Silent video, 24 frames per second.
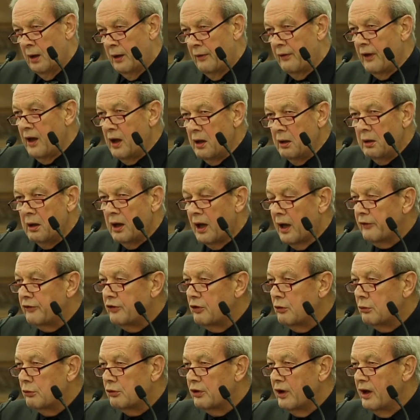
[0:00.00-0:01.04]
Then, as
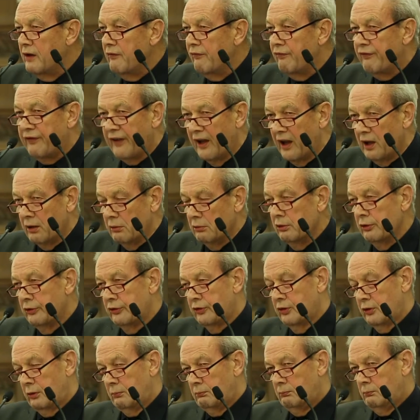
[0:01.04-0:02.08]
Ukraine
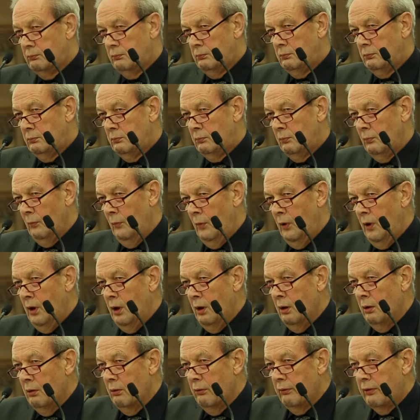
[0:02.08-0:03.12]
fails,
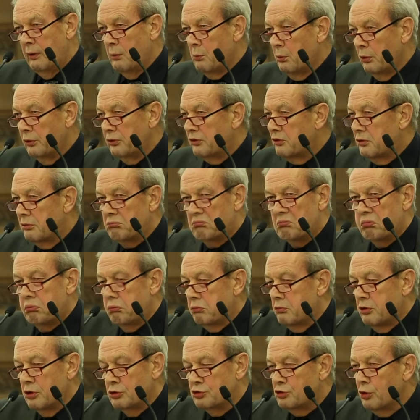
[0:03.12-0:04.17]
they want
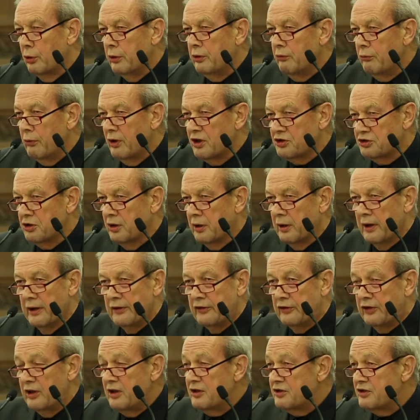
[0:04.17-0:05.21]
to join Russia, and
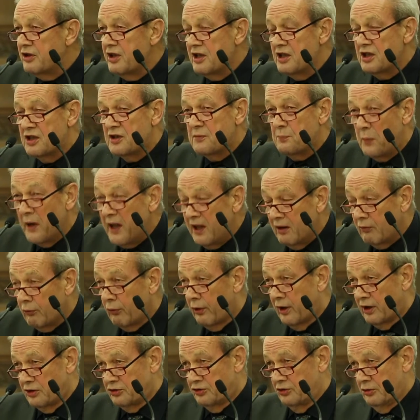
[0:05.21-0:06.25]
since they speak
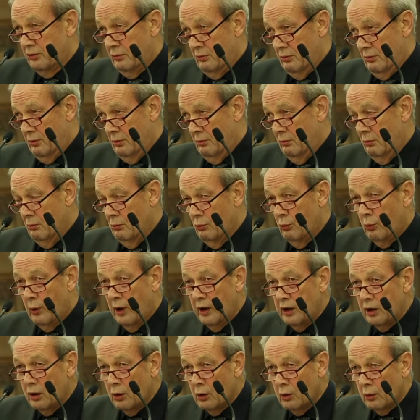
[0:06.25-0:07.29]
Russian,
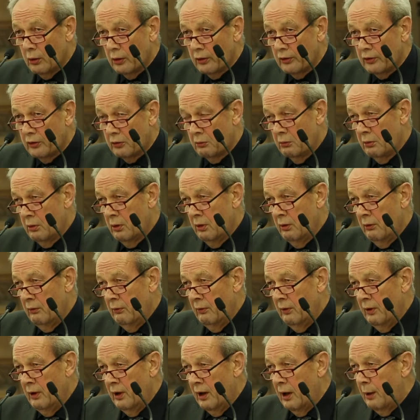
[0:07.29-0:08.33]
why not?
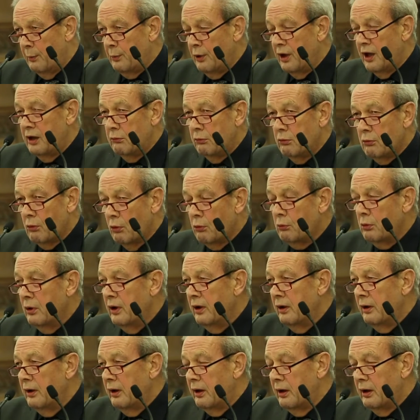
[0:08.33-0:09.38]
I mean,
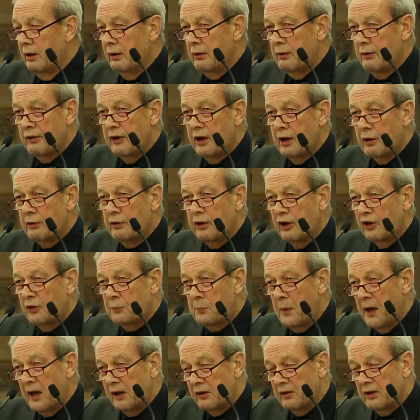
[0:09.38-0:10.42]
they are
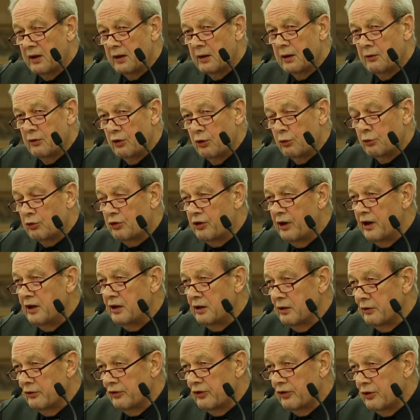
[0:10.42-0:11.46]
expected in
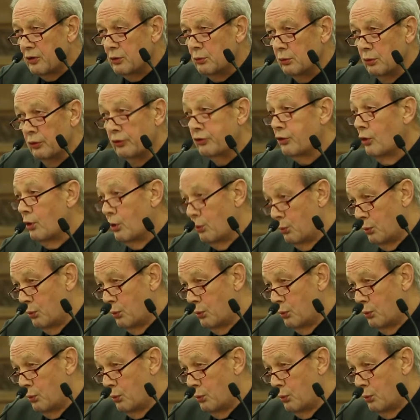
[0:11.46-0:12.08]
Ukrainian schools, or